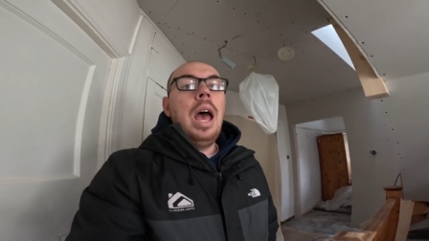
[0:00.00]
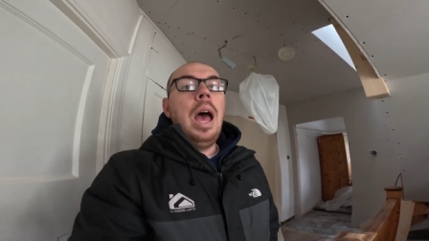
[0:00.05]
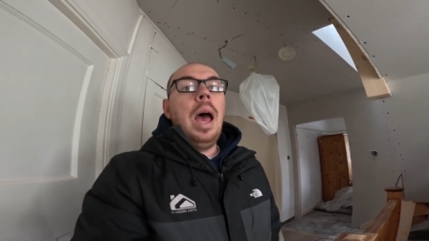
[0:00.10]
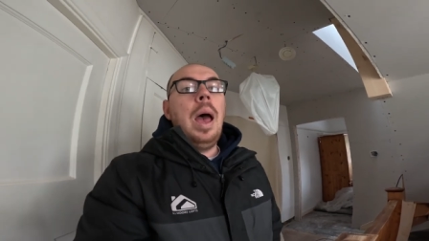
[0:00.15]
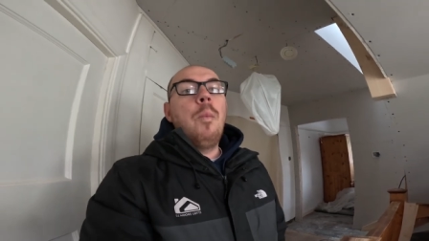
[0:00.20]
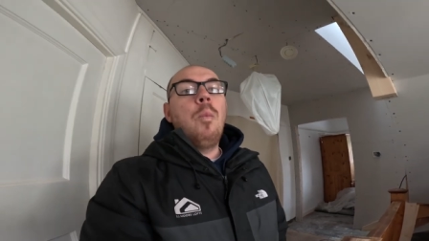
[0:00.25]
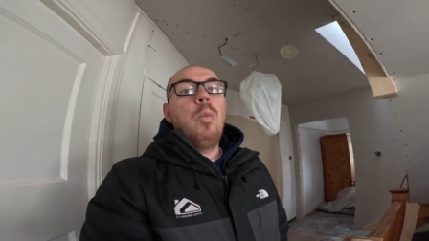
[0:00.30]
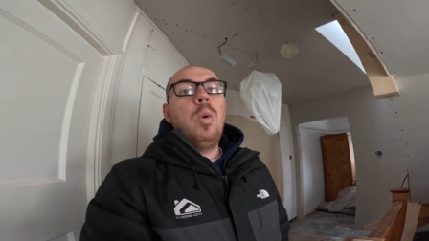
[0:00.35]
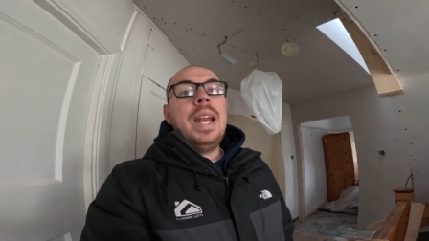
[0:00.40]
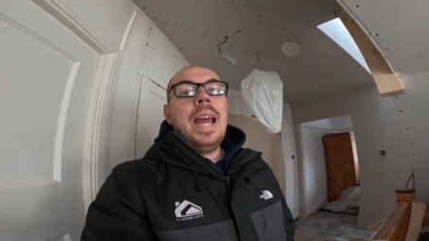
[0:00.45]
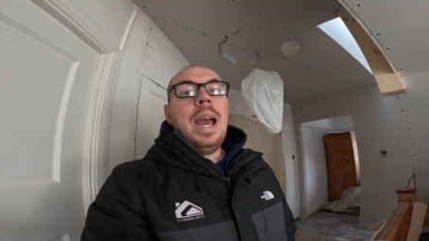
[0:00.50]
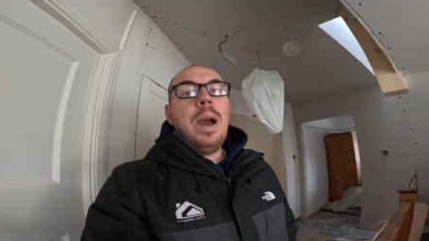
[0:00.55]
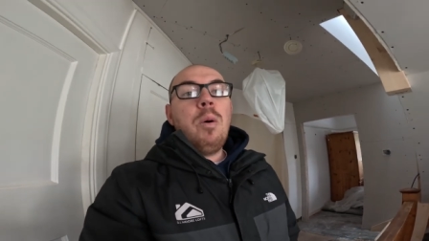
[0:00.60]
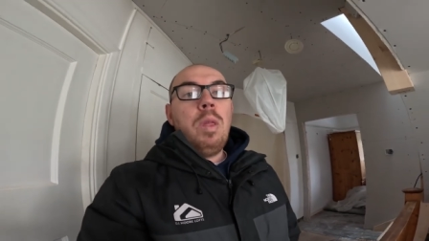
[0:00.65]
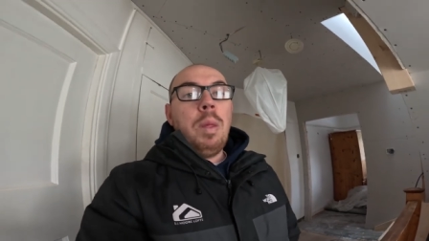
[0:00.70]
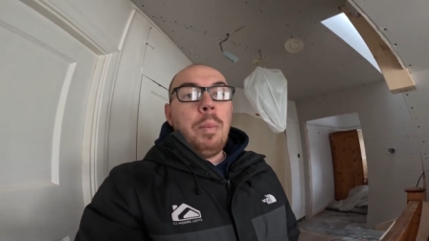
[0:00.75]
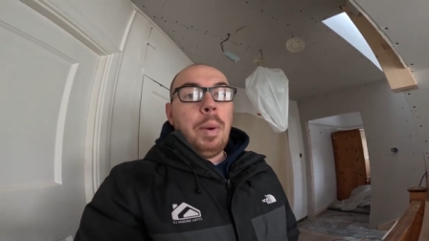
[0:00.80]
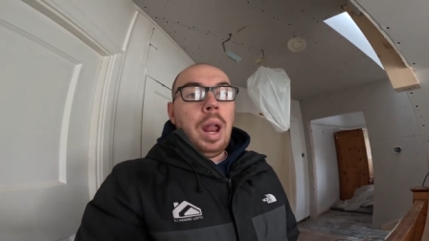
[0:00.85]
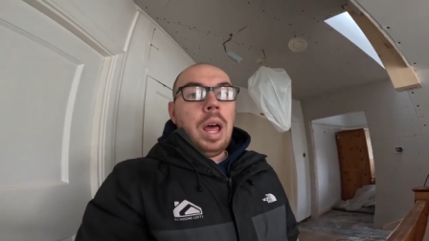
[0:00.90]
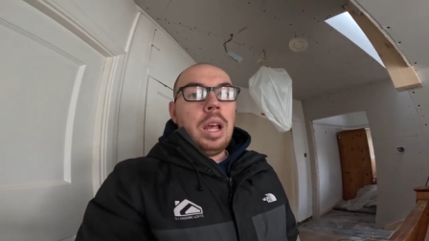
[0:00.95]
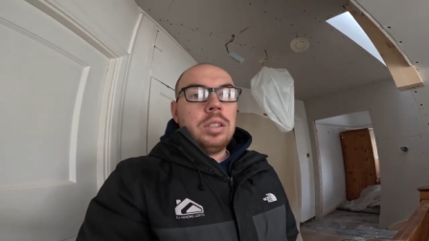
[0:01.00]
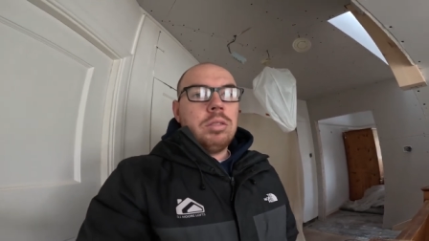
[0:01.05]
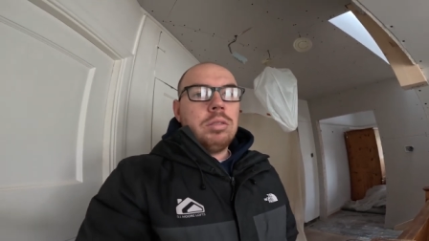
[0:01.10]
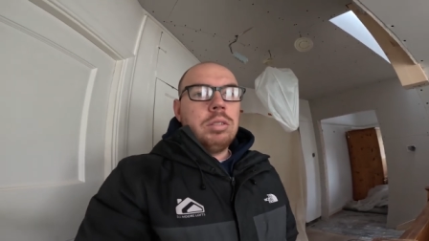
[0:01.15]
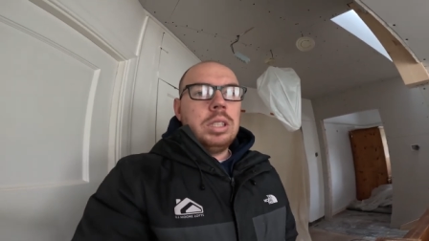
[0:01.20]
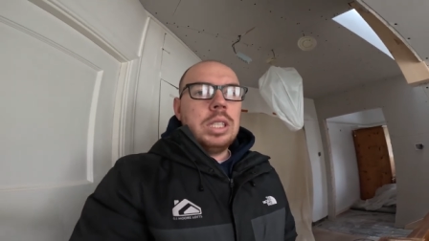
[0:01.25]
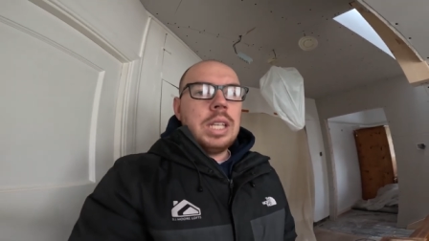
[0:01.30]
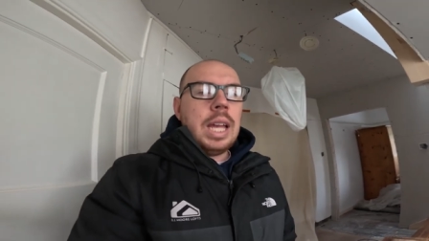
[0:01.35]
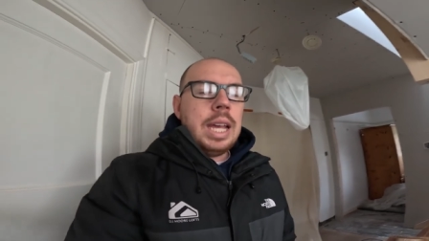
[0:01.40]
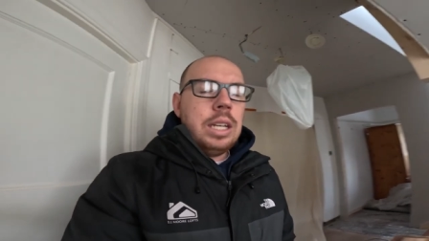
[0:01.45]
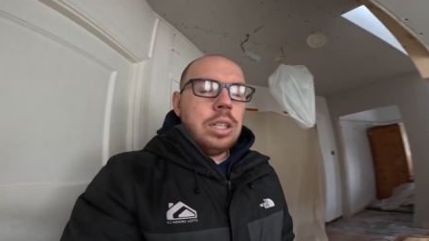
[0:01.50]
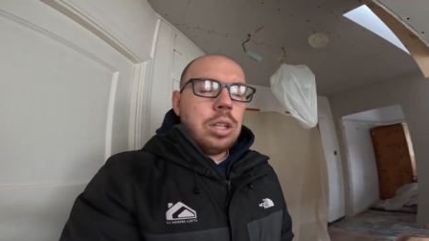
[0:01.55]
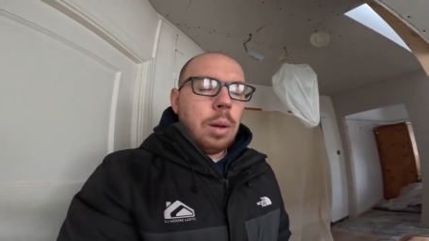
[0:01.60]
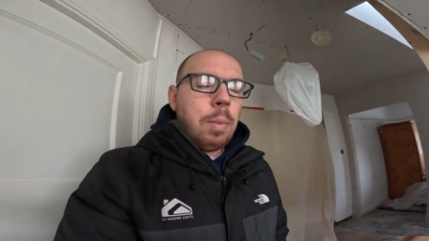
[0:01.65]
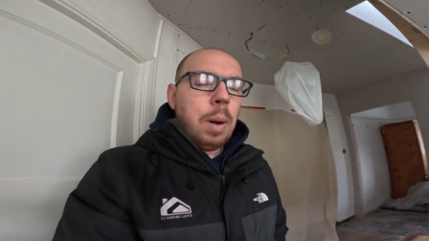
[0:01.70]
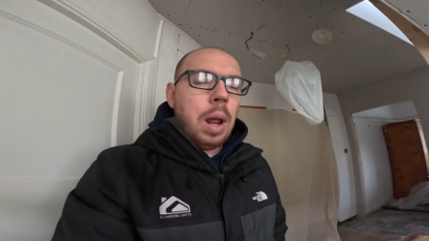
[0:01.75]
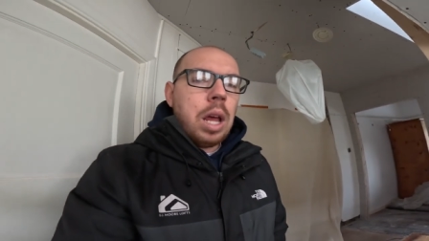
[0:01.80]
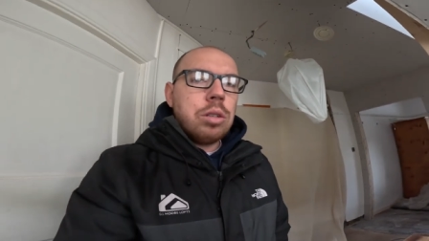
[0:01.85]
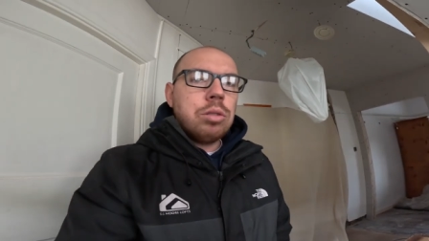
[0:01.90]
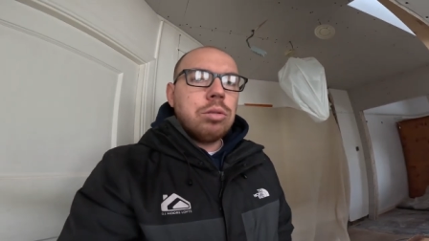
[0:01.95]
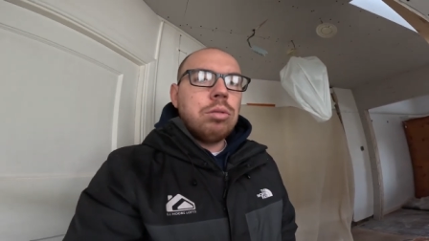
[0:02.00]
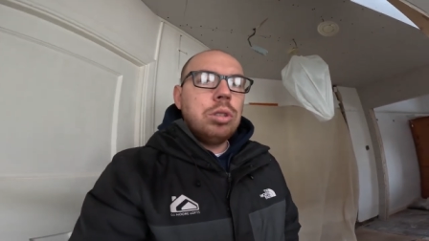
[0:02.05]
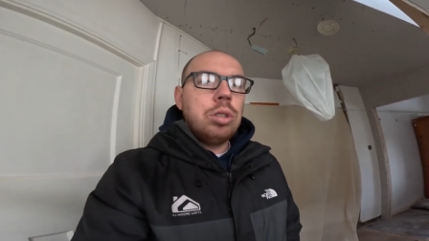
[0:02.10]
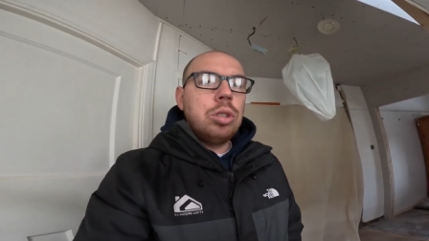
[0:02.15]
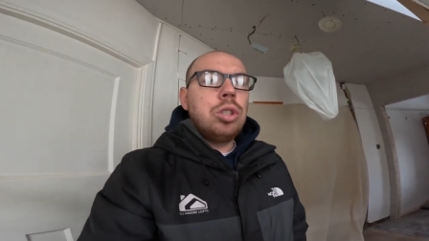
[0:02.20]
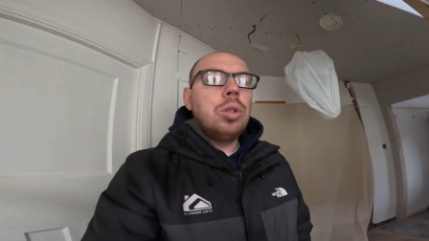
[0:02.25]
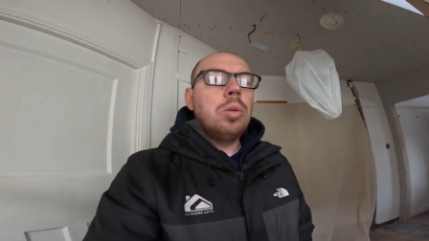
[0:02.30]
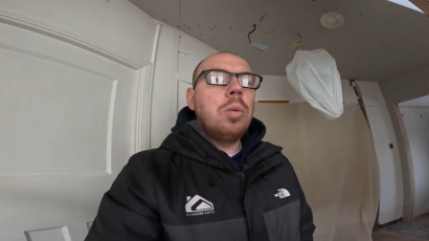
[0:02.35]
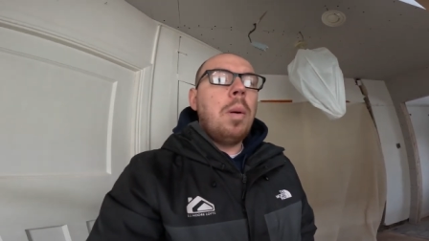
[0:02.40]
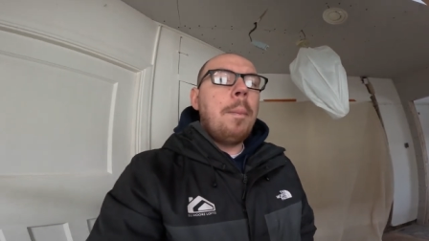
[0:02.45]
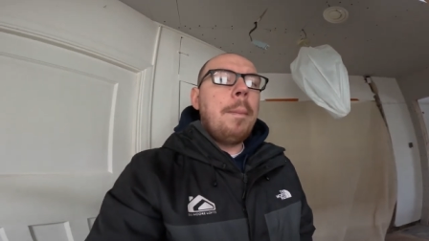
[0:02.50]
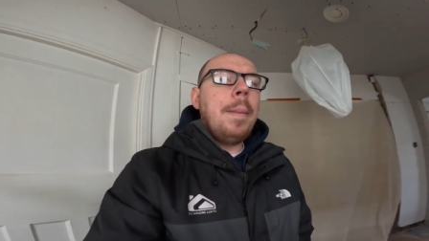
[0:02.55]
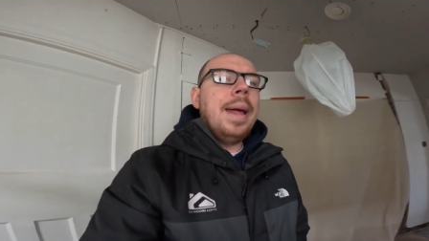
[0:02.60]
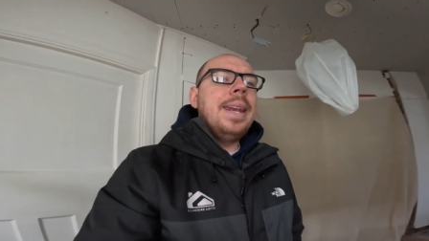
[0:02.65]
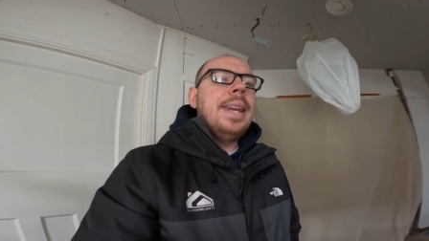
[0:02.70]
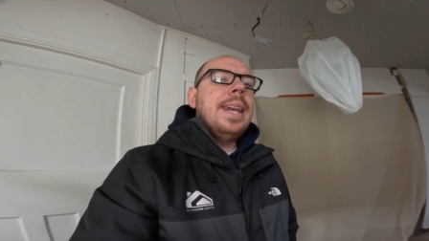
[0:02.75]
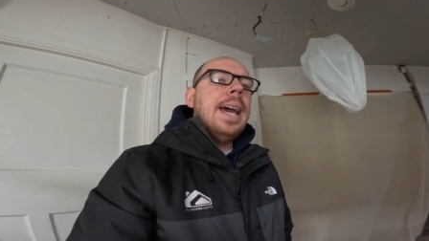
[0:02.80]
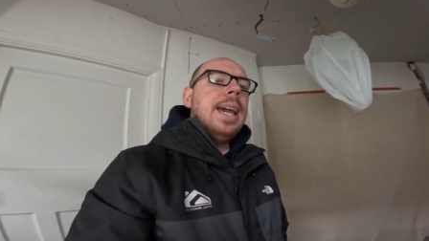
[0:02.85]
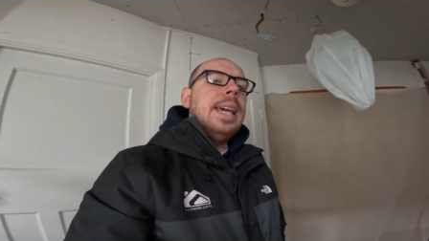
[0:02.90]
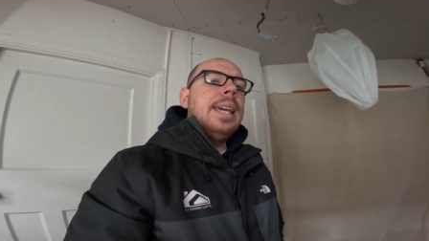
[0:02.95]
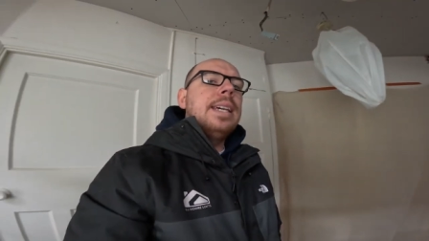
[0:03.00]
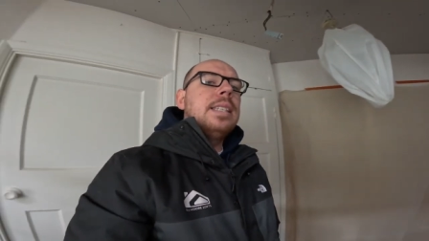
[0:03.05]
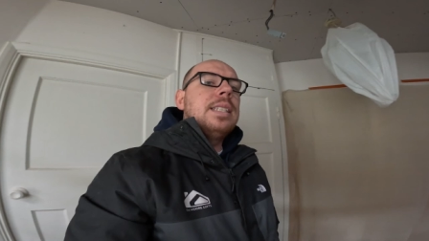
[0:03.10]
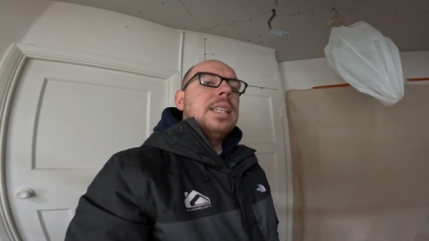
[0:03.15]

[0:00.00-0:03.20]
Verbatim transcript: Um, we're now at the plastering stage. Our plaster is due on Monday.